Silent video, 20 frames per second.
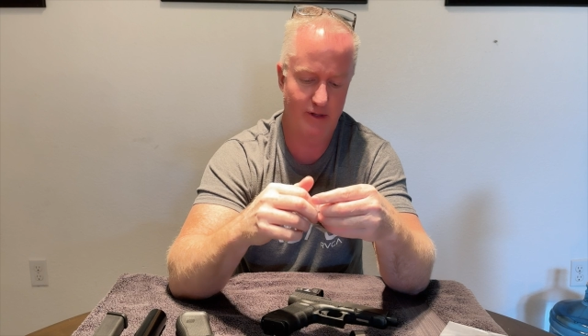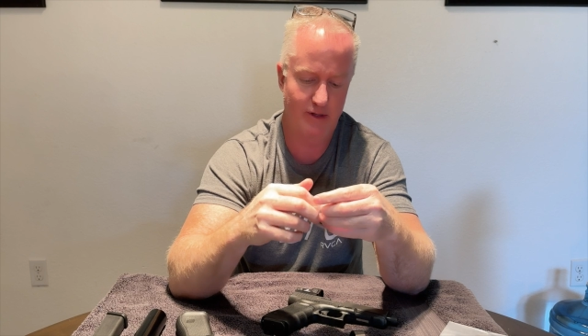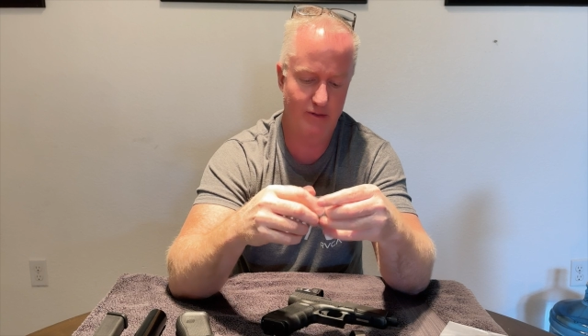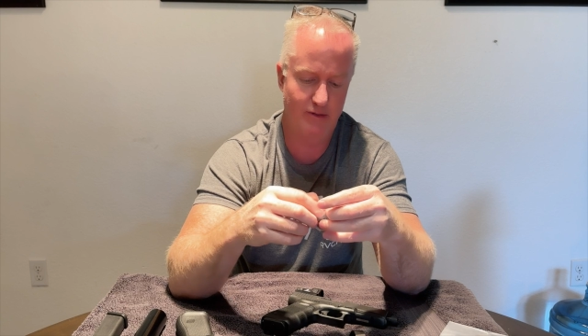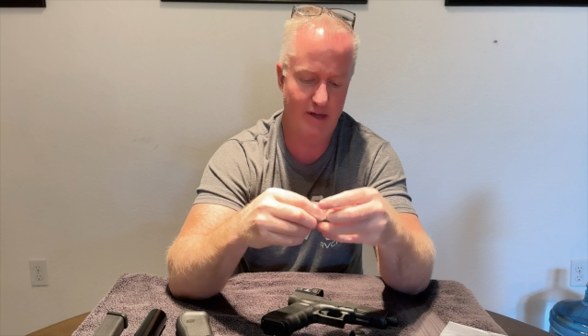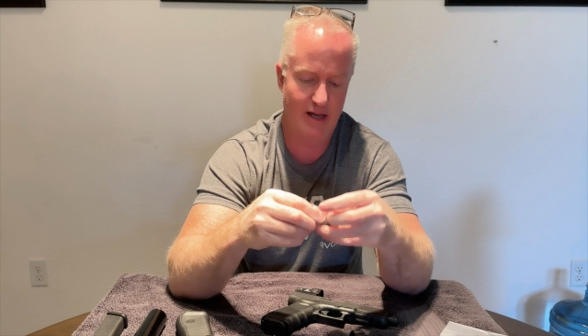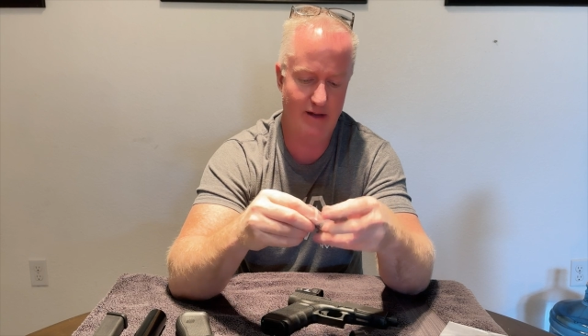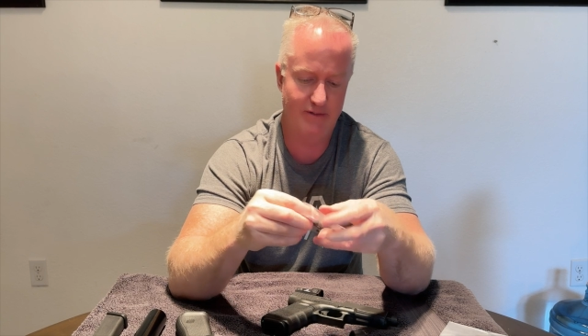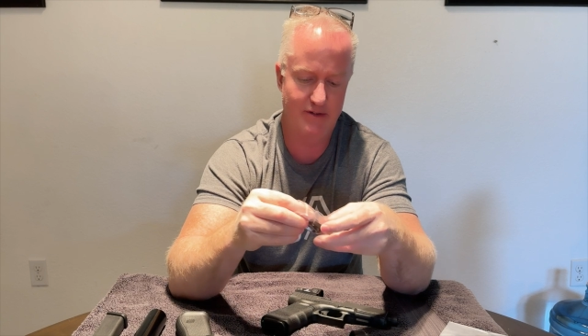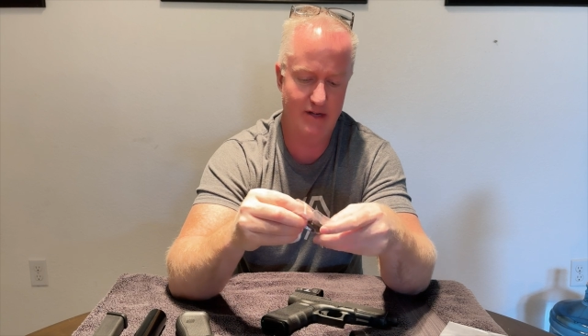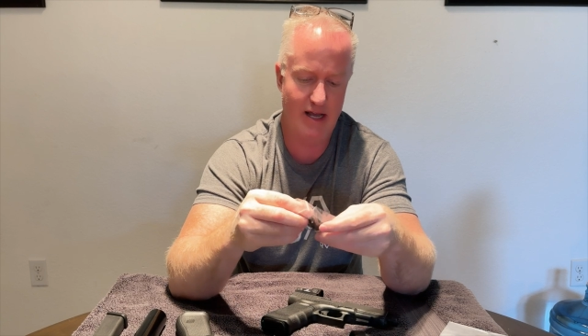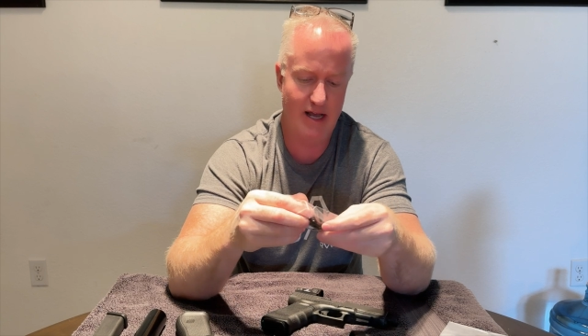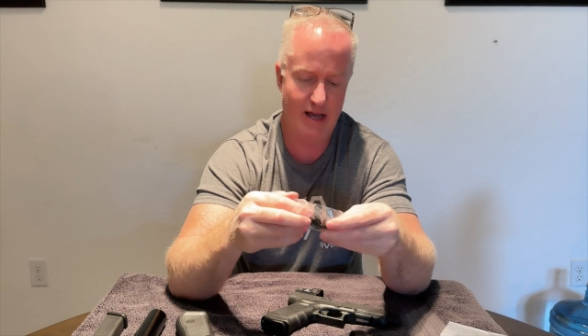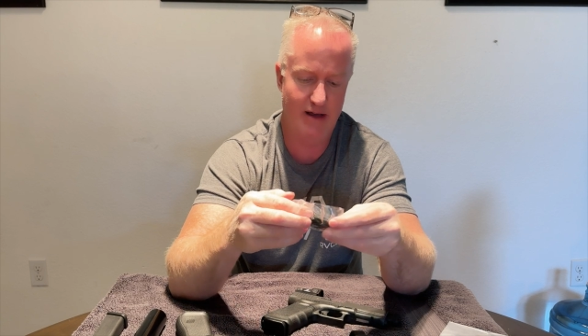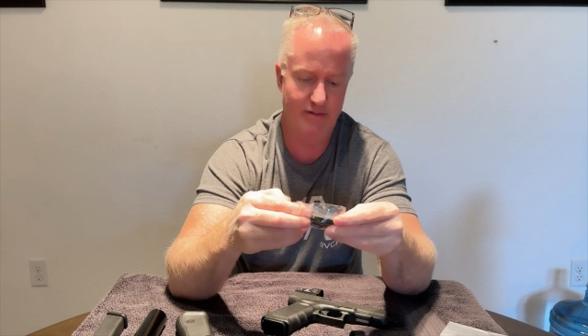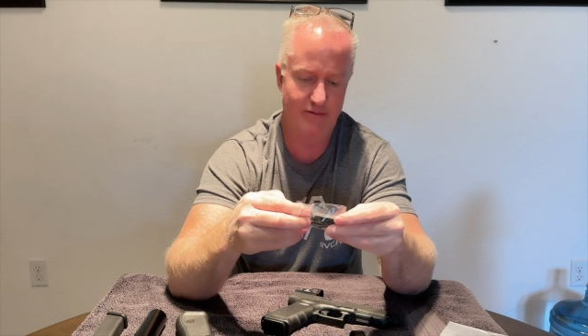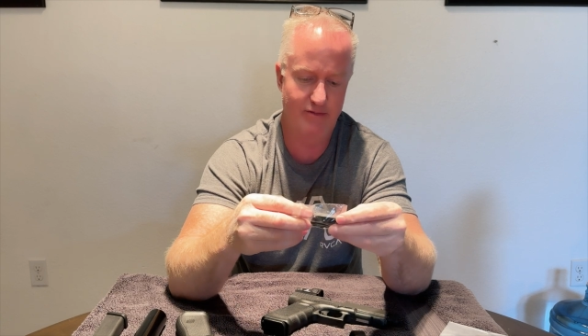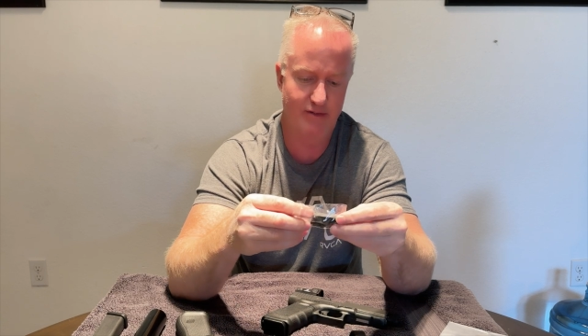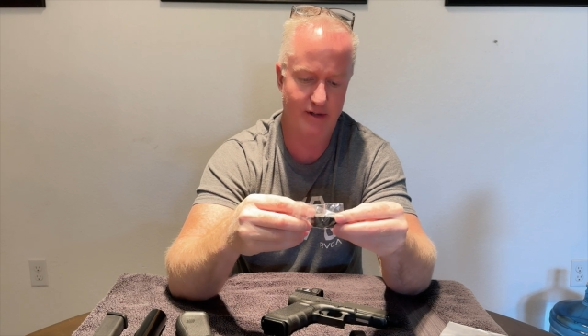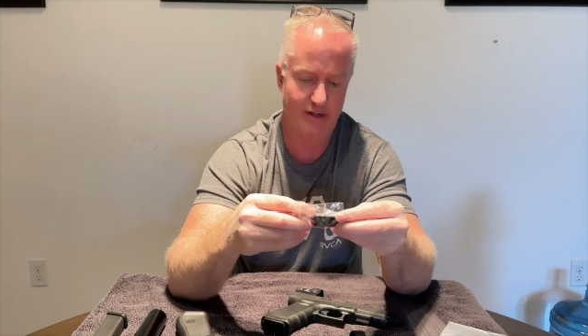you have to
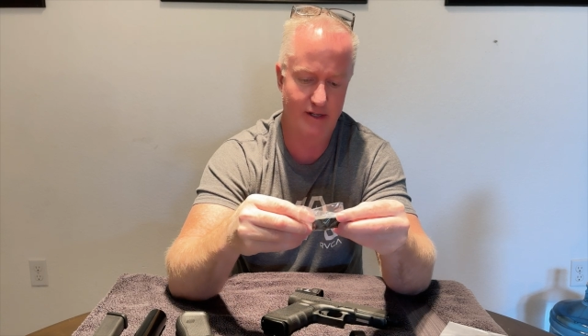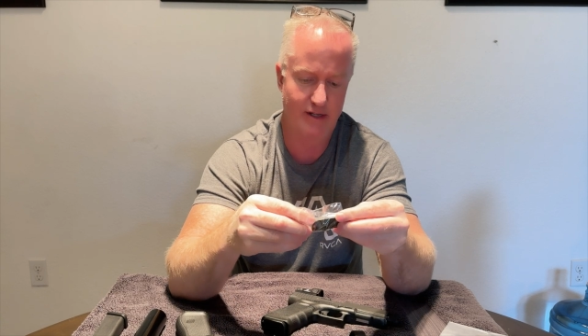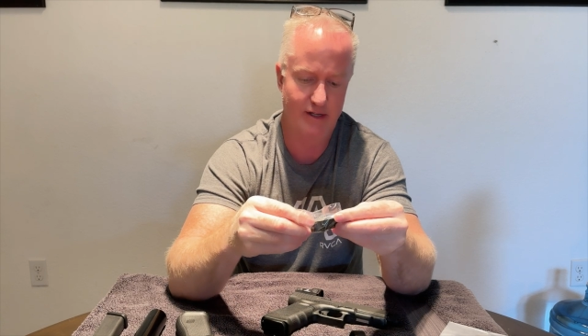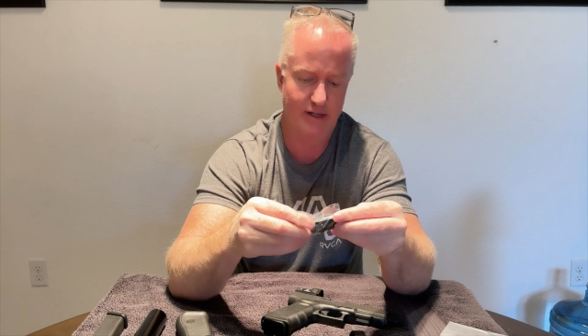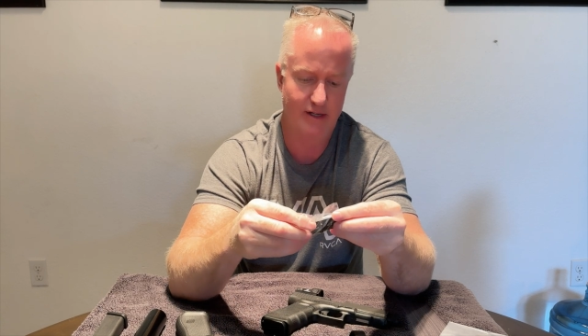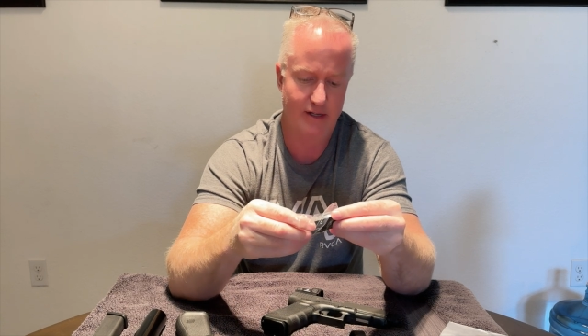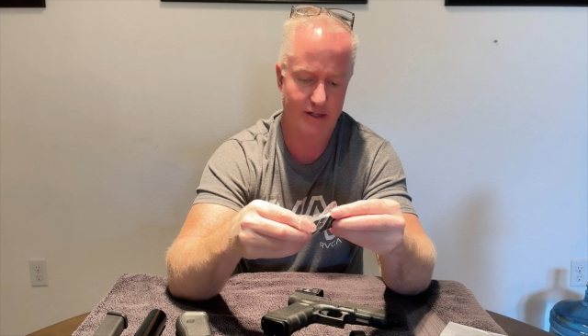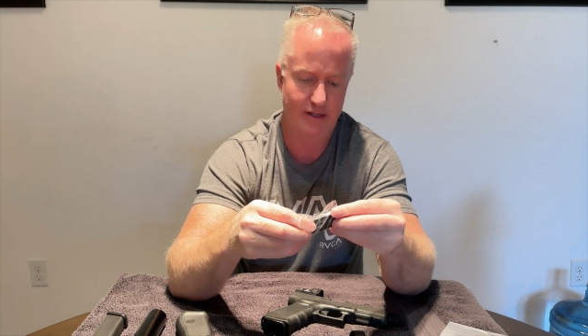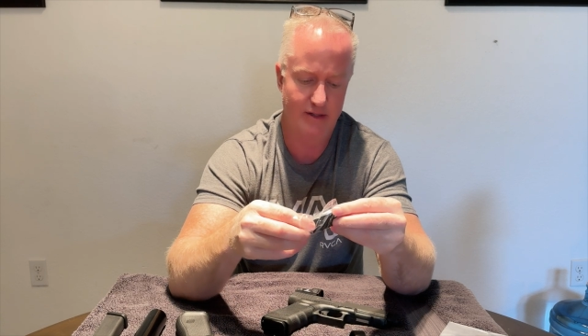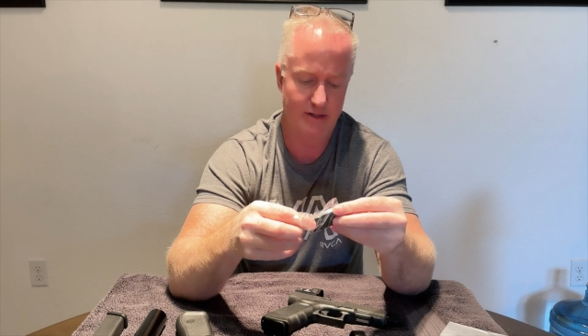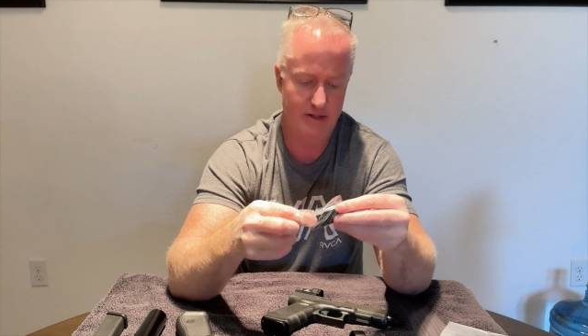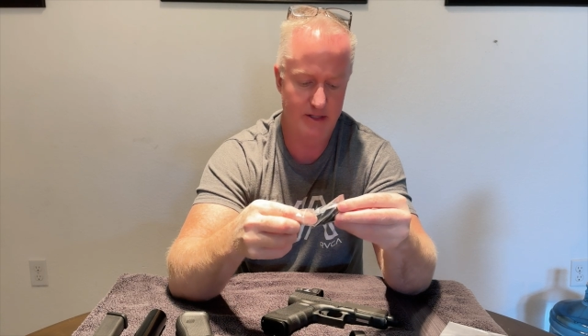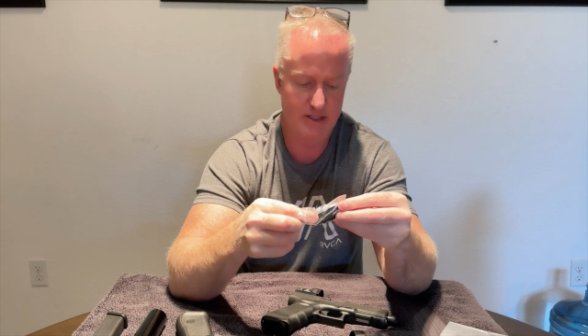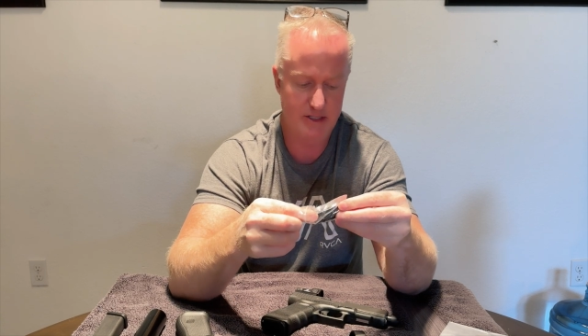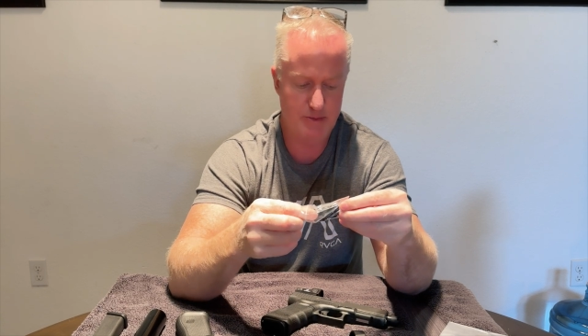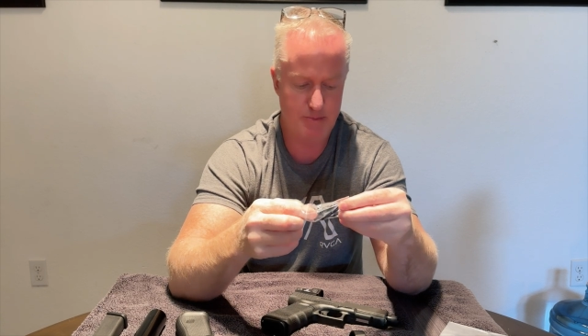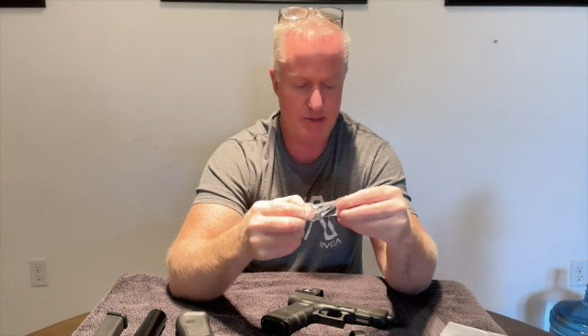have this